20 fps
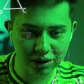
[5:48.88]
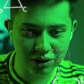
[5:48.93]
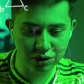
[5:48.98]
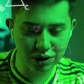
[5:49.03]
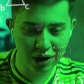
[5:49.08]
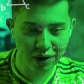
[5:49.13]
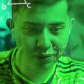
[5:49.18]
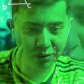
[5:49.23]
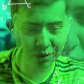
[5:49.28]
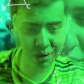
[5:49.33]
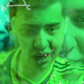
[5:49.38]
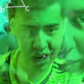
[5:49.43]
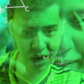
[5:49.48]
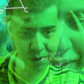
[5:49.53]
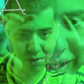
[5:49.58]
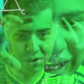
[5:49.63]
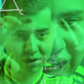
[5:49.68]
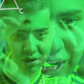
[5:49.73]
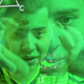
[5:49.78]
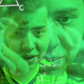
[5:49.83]
Did you have the
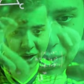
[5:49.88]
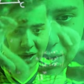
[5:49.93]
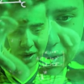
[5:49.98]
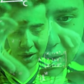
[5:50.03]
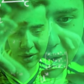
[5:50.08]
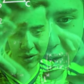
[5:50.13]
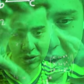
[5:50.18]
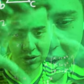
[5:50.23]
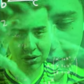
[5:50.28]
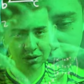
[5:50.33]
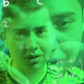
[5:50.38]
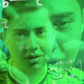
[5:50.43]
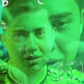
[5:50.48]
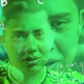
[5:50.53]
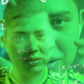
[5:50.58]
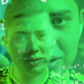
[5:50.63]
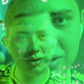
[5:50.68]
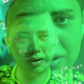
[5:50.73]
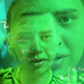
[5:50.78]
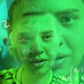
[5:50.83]
camera there and then you just...